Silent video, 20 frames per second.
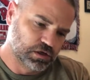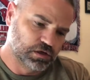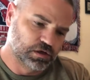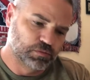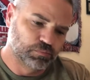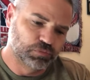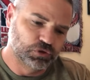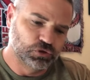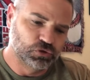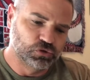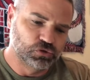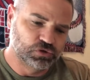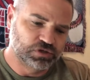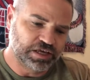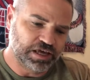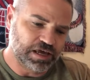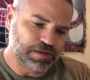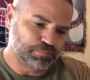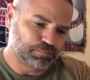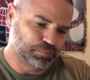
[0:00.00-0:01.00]
Blue
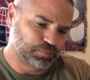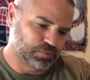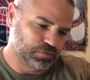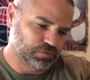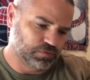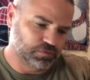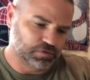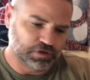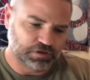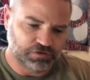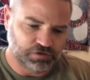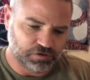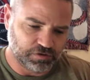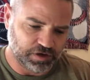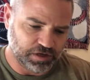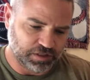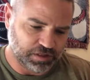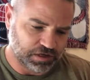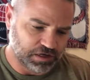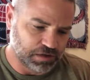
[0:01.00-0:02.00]
tape. That's all right.
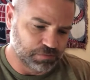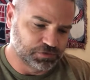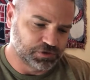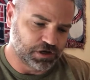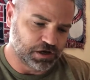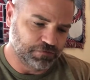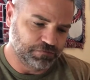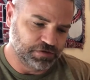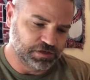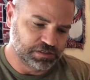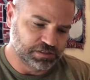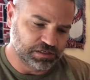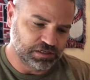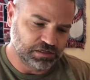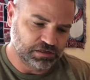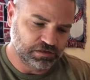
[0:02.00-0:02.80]
It comes off easy.